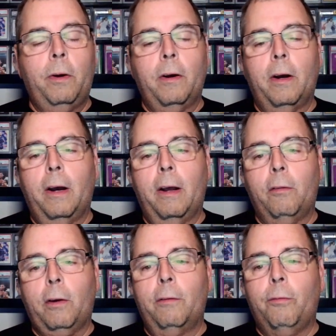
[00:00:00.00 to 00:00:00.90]

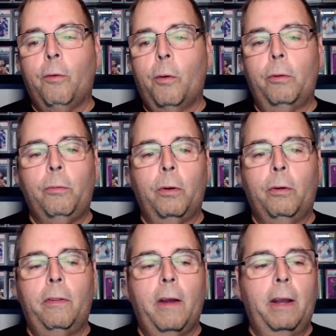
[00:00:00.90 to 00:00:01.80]
Looking forward to a
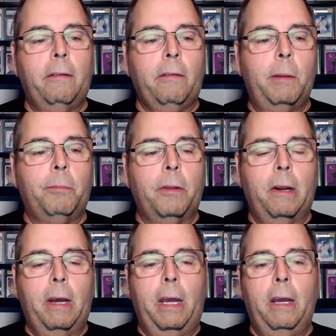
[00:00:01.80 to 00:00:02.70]
good night's sleep
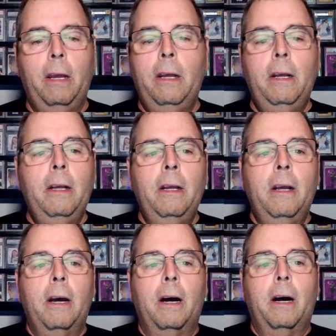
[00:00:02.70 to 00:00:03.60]
tonight.
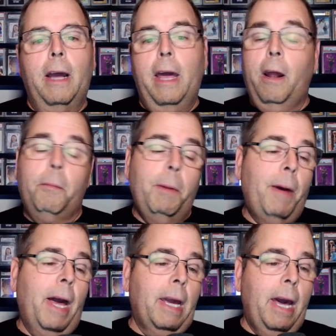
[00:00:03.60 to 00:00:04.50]
And I'll be
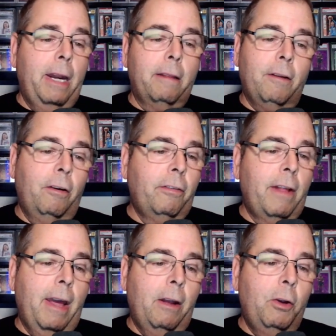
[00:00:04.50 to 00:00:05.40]
back at it
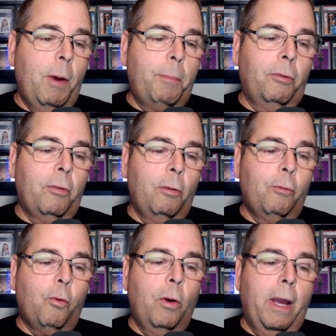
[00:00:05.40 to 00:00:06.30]
Thursday, a new episode
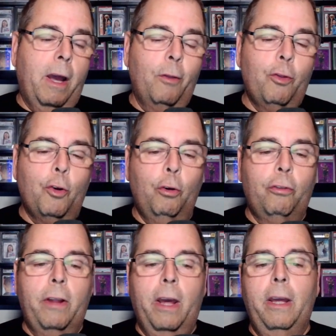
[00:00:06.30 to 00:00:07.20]
for you on
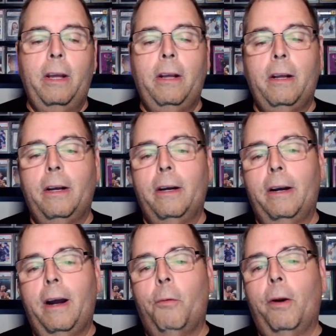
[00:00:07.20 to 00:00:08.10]
Thursday.
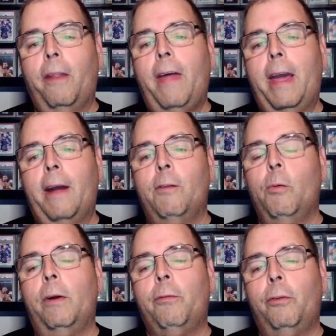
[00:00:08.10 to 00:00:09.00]
I want to thank
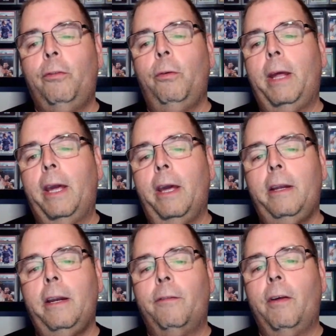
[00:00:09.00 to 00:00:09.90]
everyone for tuning
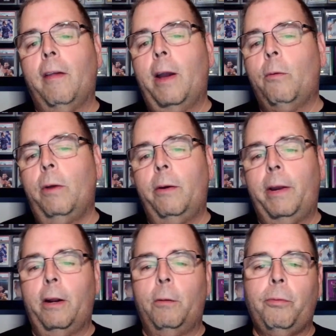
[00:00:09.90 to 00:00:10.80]
in. And if you like what you
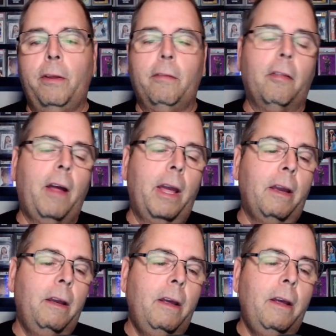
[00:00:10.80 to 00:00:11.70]
hear, please like,
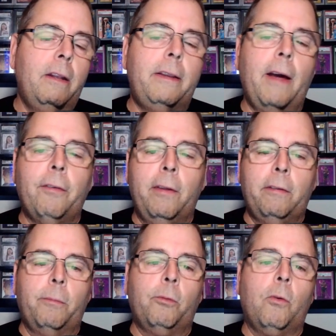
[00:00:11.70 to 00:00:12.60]
definitely
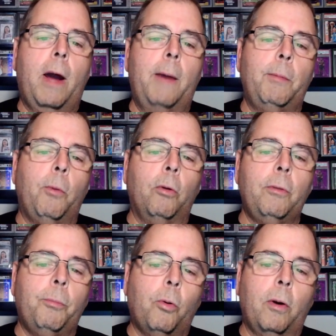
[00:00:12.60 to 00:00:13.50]
subscribe. And most
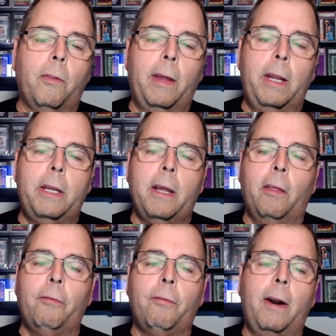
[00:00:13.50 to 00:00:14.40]
importantly, tell
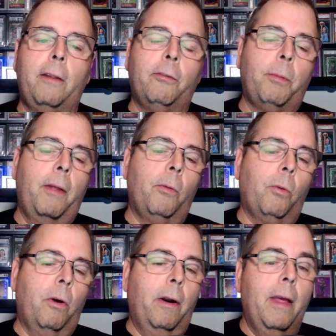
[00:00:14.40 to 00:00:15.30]
a friend and spread the
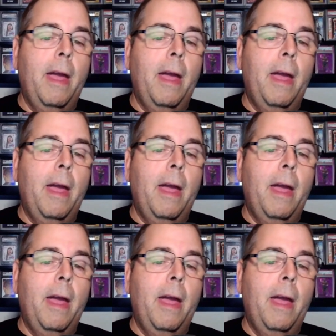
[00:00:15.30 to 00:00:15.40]
word.